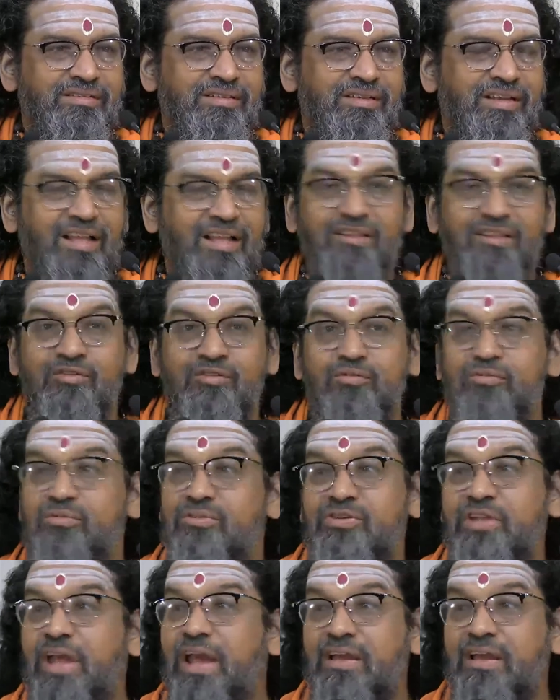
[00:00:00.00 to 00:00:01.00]
And to
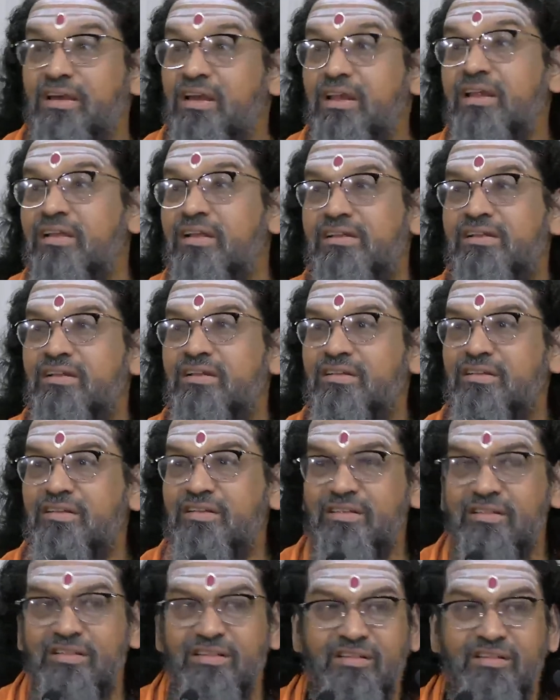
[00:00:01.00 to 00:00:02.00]
tackle it,
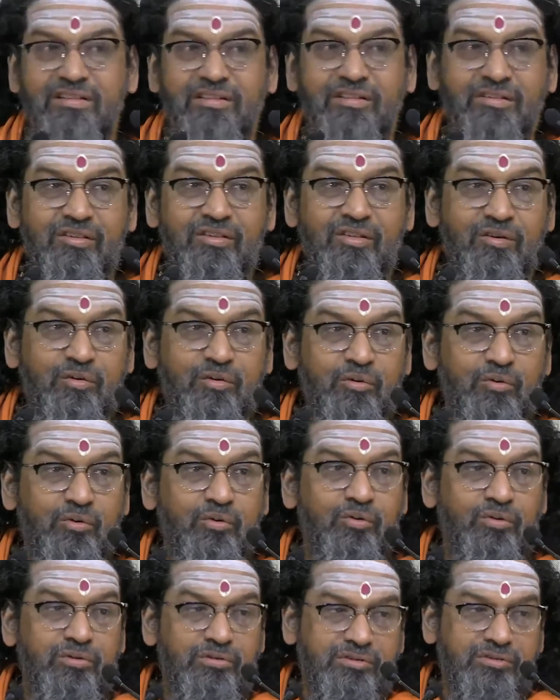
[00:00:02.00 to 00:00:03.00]
the
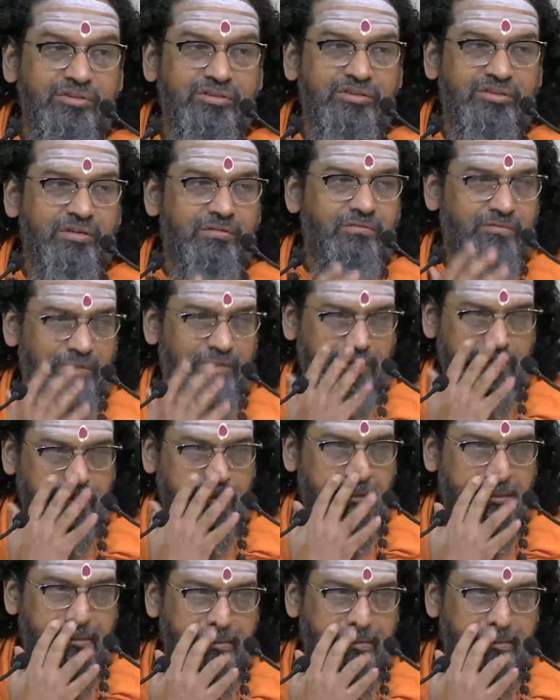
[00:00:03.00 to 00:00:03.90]
Gurukul system must.